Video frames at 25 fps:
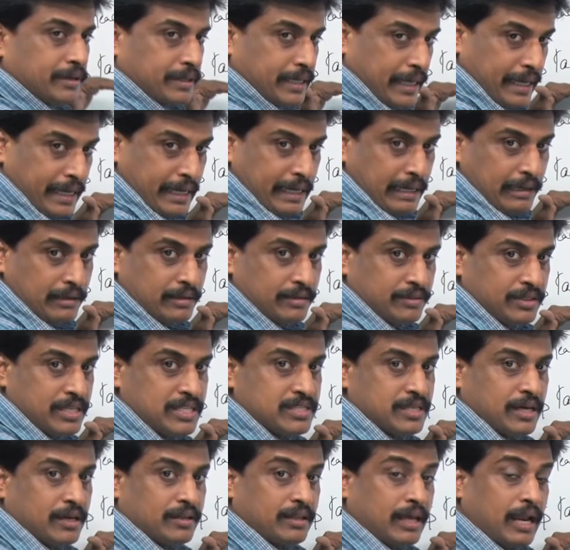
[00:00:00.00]
tail,
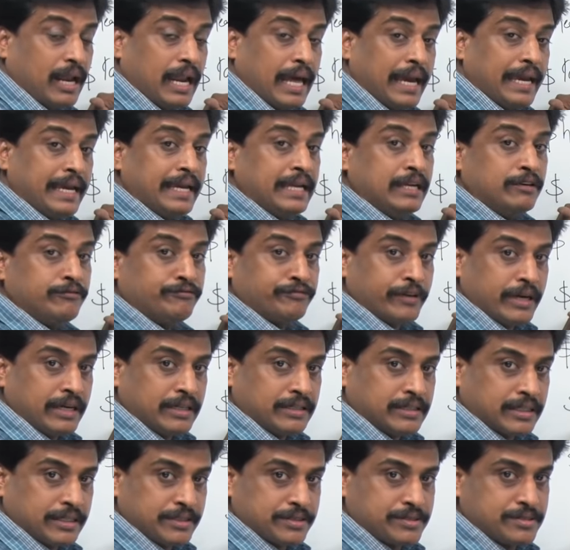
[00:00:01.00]
these are the line
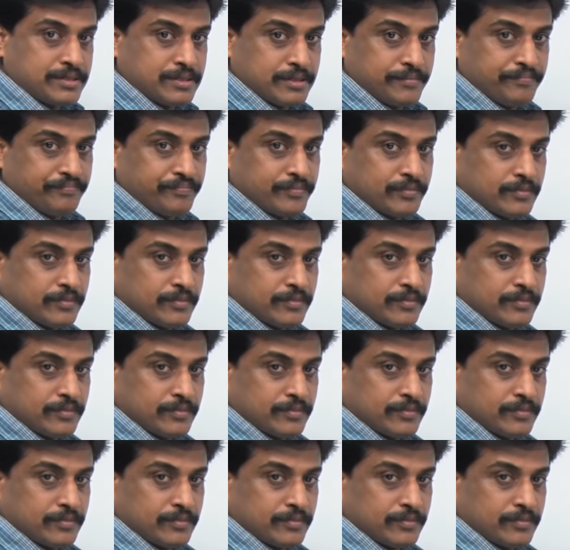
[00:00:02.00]
filters.